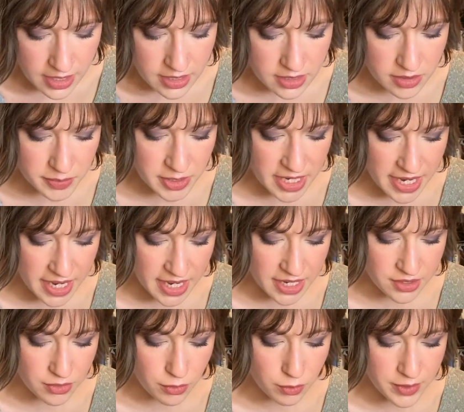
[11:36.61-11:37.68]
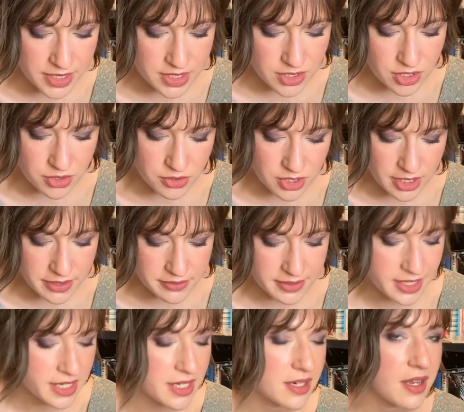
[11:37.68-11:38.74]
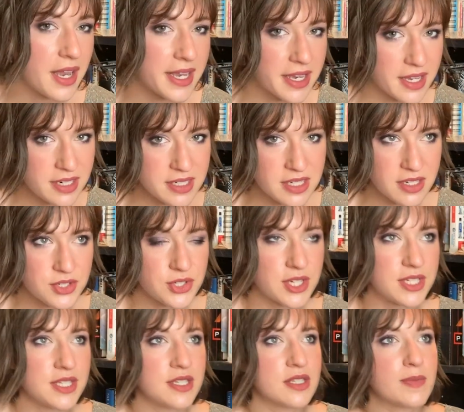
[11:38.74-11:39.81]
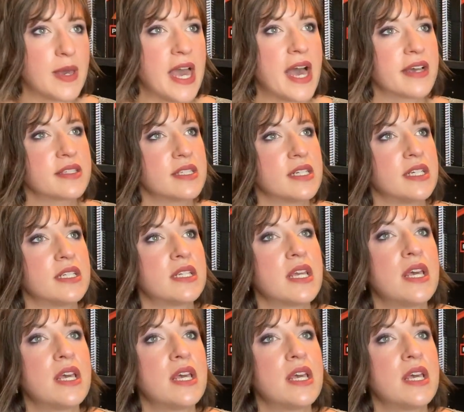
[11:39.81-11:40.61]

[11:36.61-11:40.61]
Number 8, when did you start reading? I kind of touched on this by accident